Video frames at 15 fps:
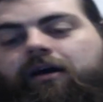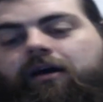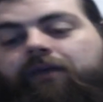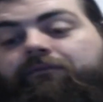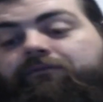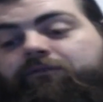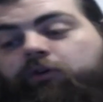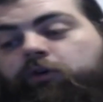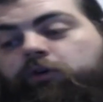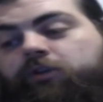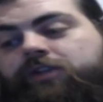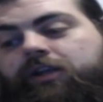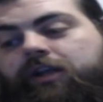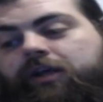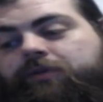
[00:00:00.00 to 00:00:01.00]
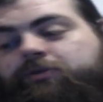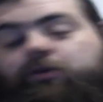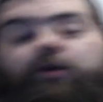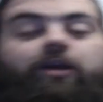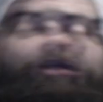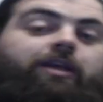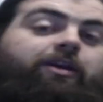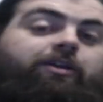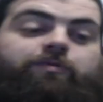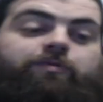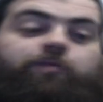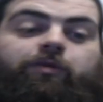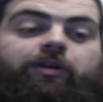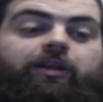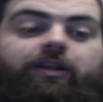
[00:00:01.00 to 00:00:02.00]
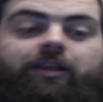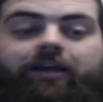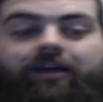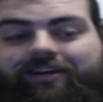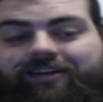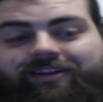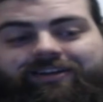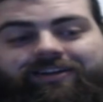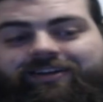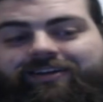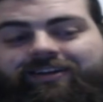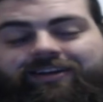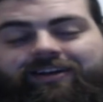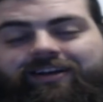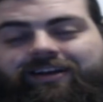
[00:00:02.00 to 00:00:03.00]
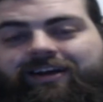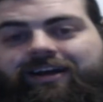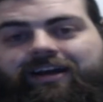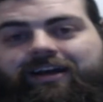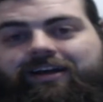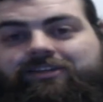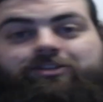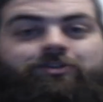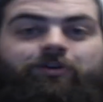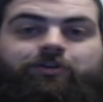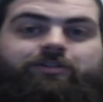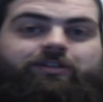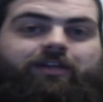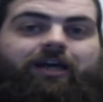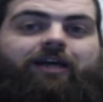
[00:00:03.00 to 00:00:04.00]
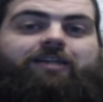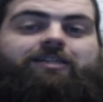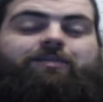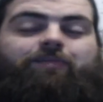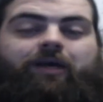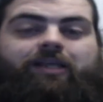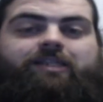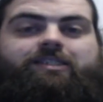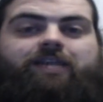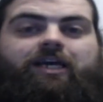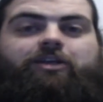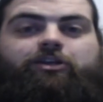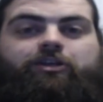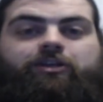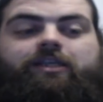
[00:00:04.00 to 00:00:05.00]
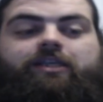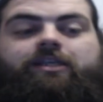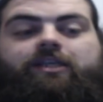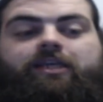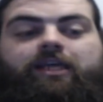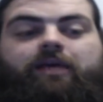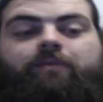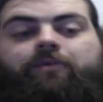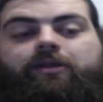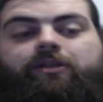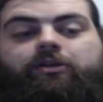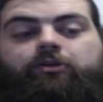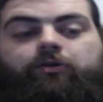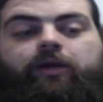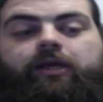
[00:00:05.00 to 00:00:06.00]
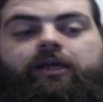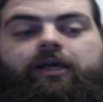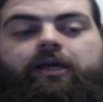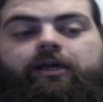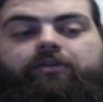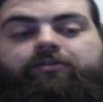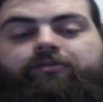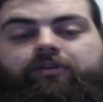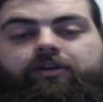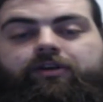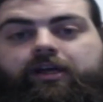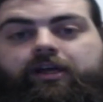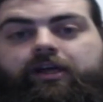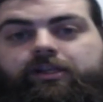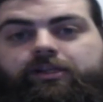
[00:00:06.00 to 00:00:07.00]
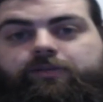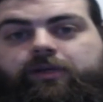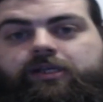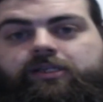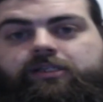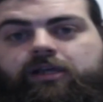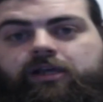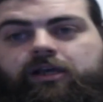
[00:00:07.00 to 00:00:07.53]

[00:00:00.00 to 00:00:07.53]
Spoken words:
Unfortunately, I'm sorry to tell you, it doesn't work like that. It just doesn't. It is a mindset, and you need to keep it in the right headspace